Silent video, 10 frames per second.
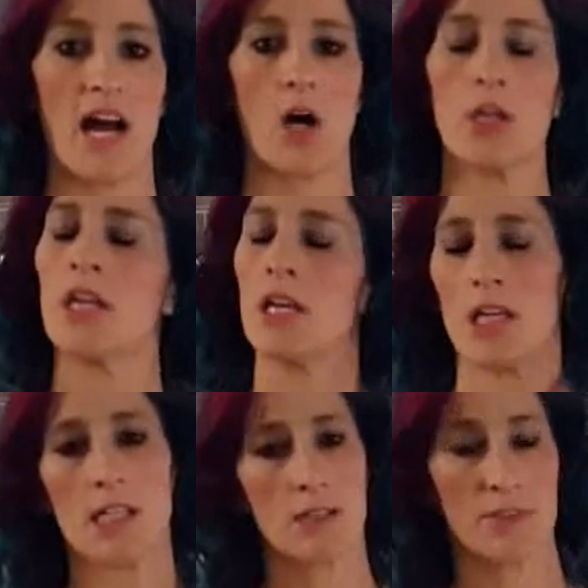out
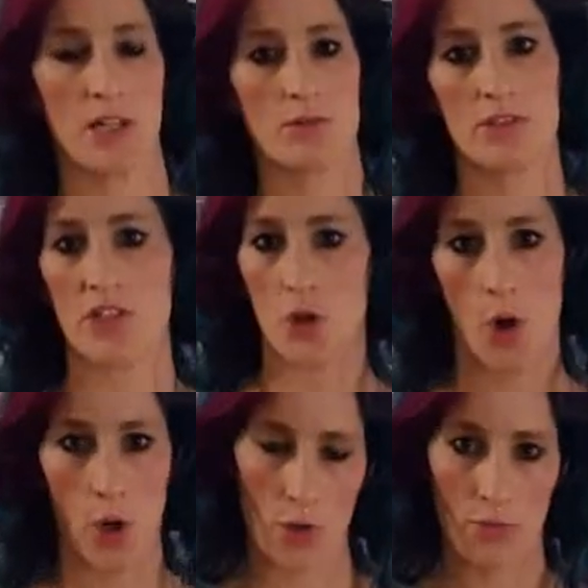in such a
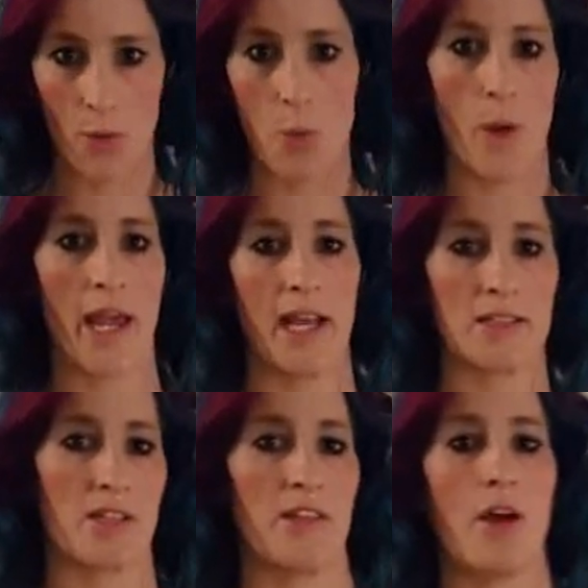hurtful
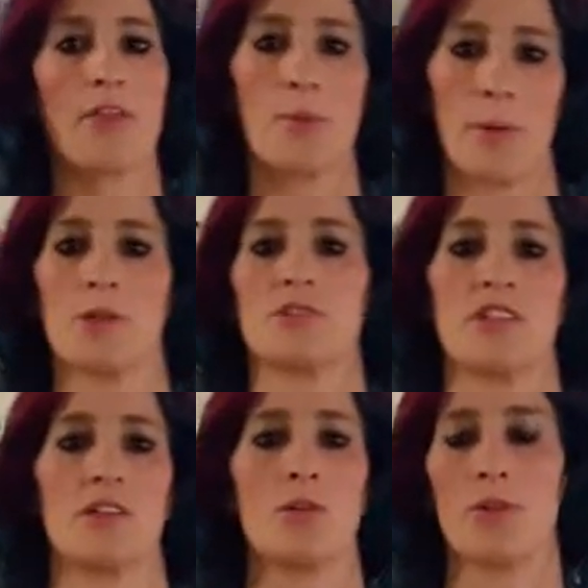way to the other
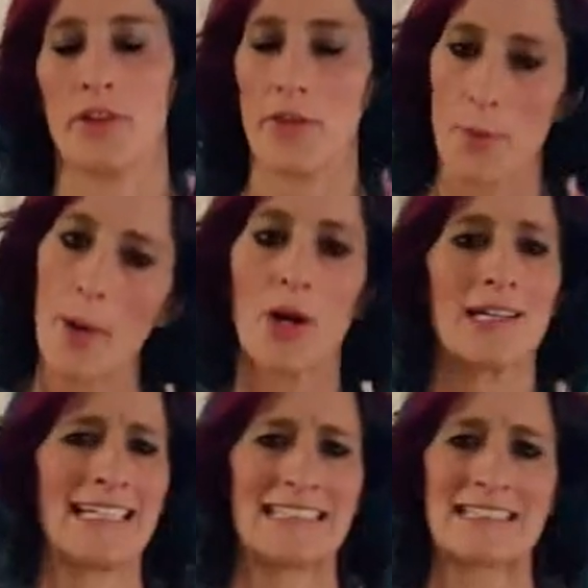person or the other
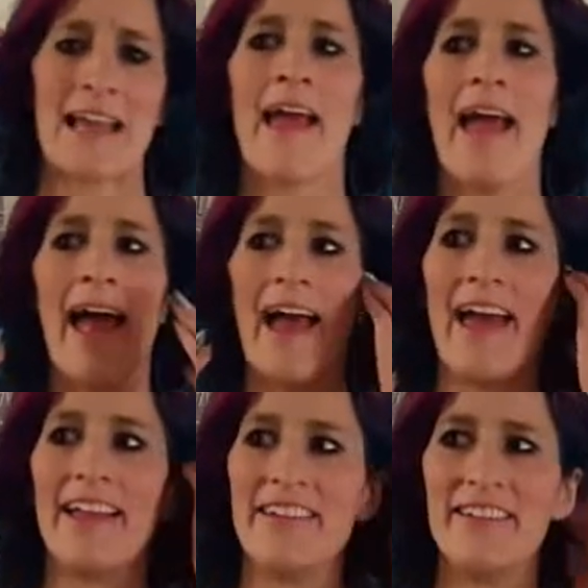parties.
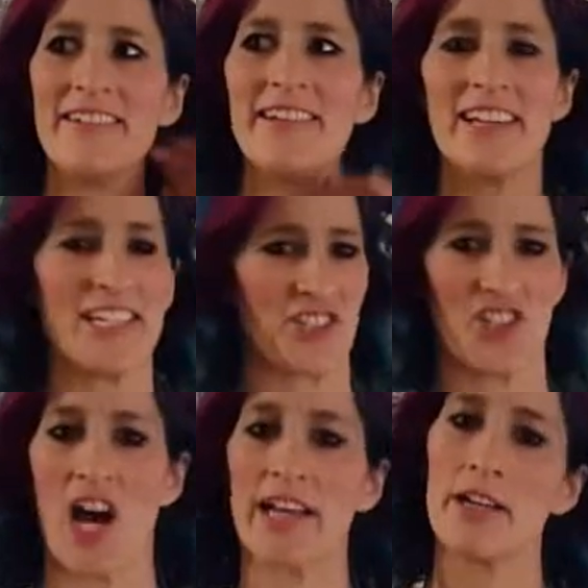And it's
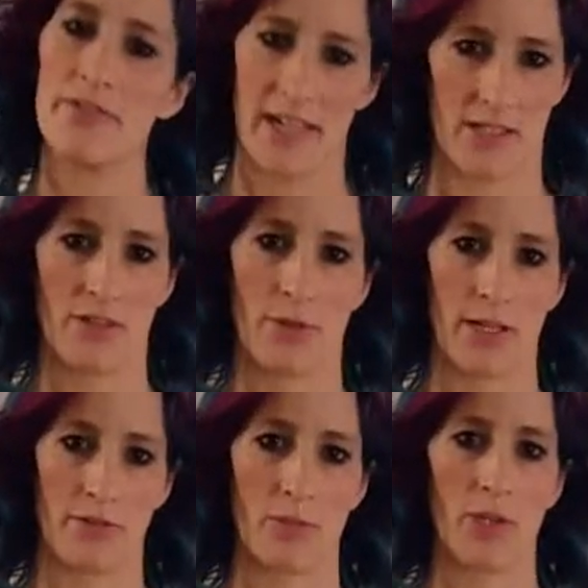not an effective
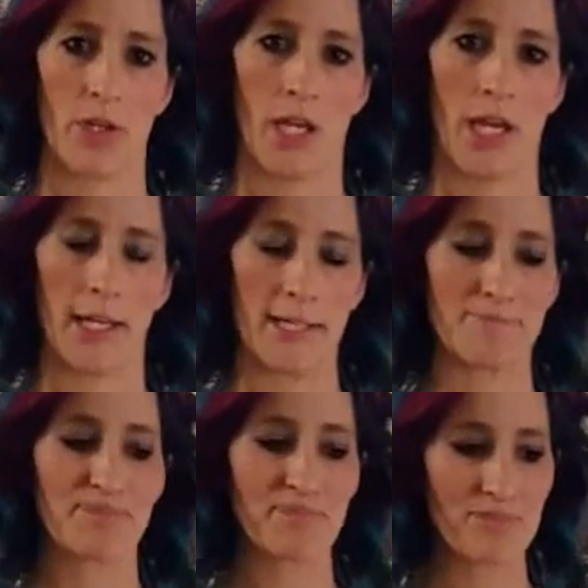way of communicating.
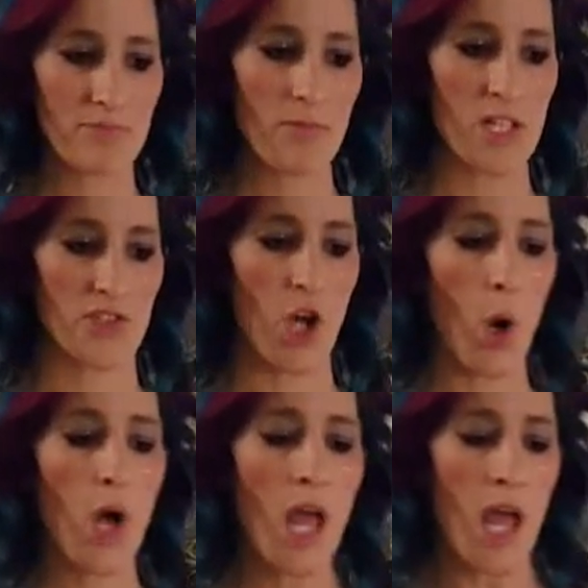
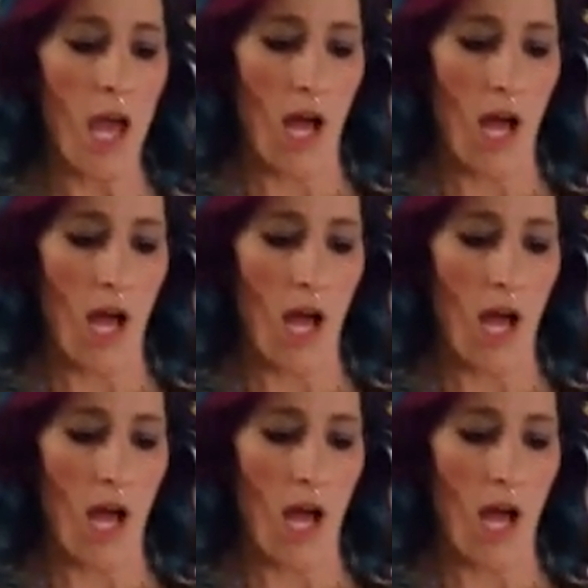So